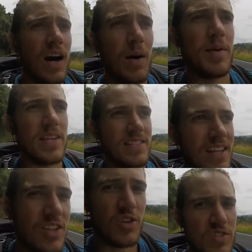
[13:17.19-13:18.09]
and they
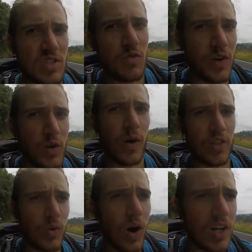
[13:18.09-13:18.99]
said that there's a severe
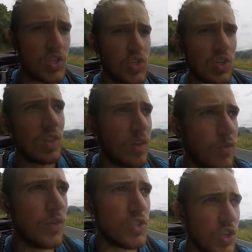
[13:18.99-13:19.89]
weather watch in the
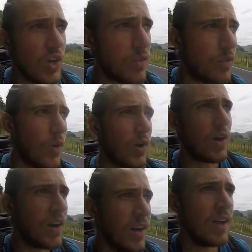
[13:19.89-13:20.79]
future for